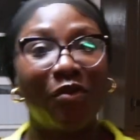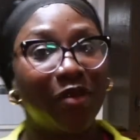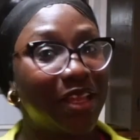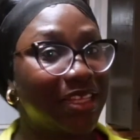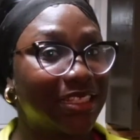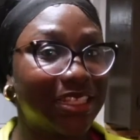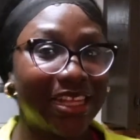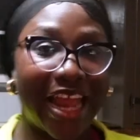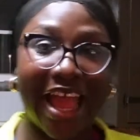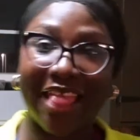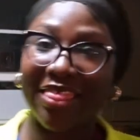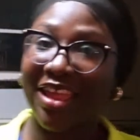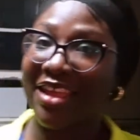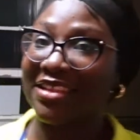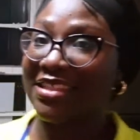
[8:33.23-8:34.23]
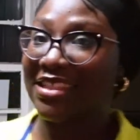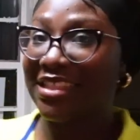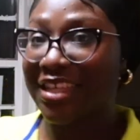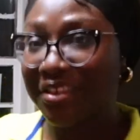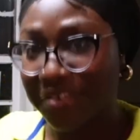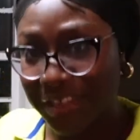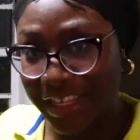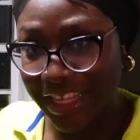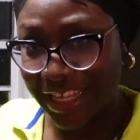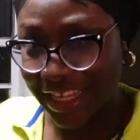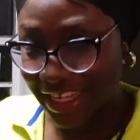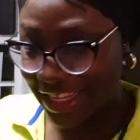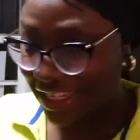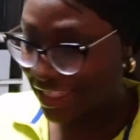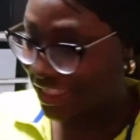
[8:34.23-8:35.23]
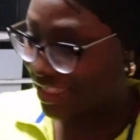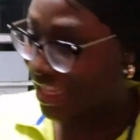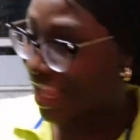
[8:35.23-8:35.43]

Is it not that serious?